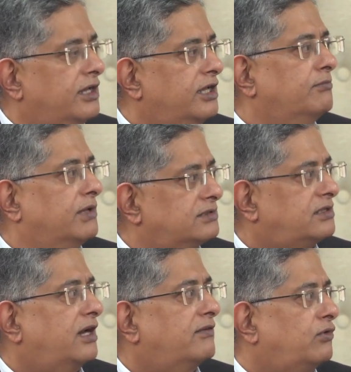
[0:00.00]
He must
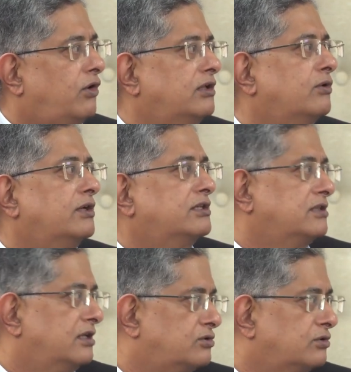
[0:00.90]
have all the
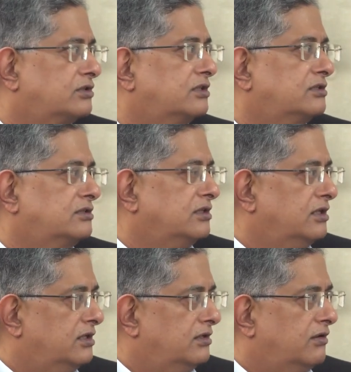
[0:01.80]
original sources,
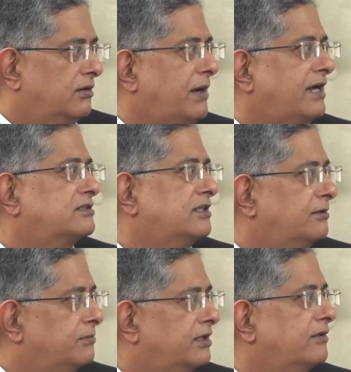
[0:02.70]
bank
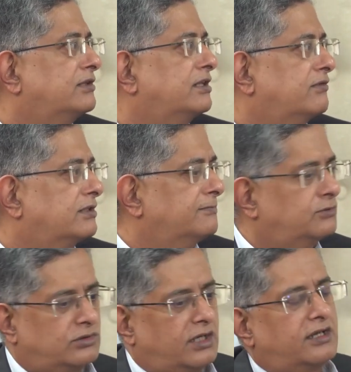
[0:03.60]
statement, everything with him,
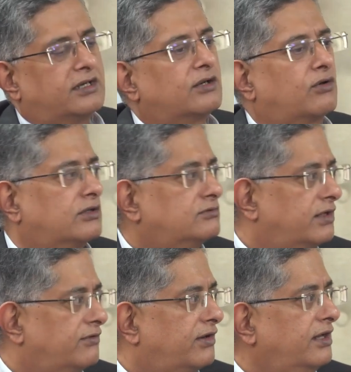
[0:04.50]
so that he can
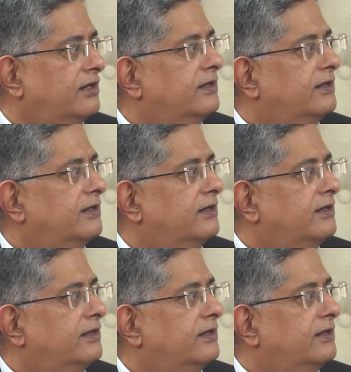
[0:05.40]
cross-verify.